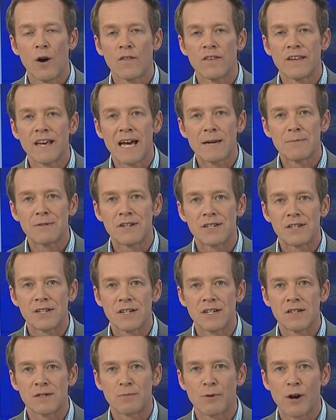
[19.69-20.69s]
on the
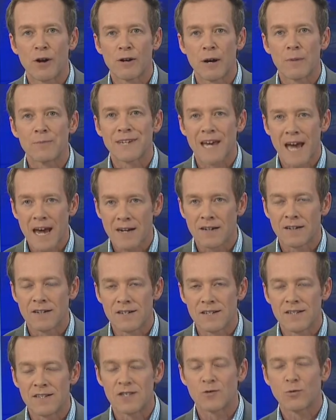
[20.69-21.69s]
ABC's program
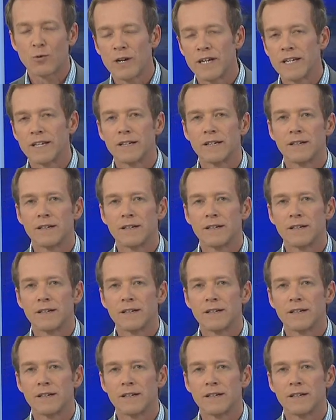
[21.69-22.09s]
Catalyst this week.